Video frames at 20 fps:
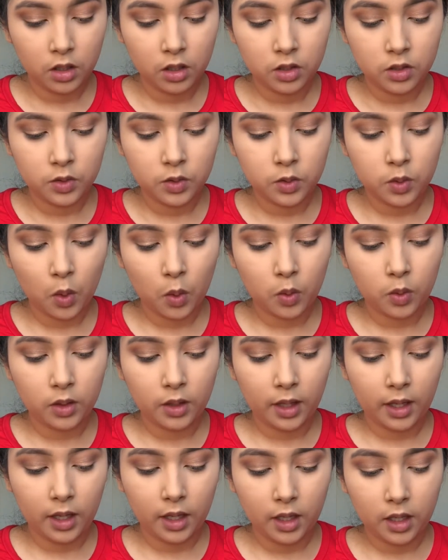
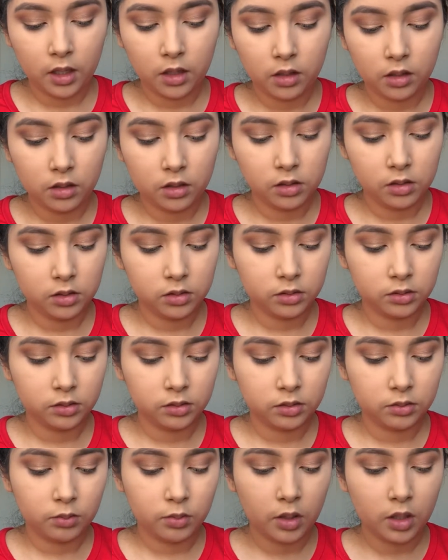Soleil
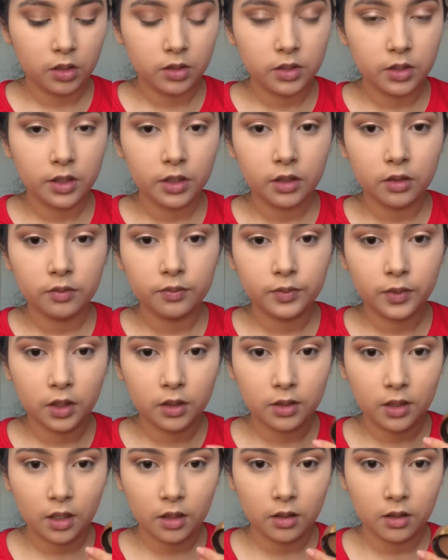bronzer.
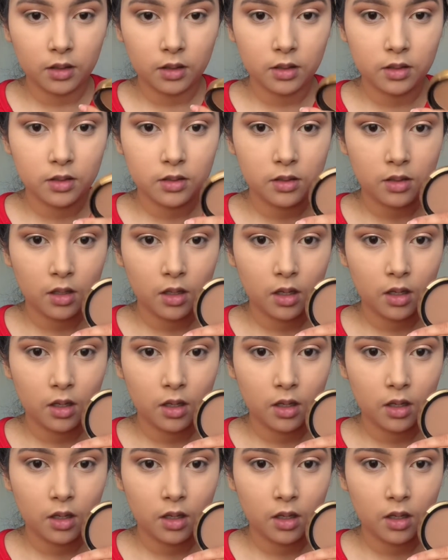Looks like this.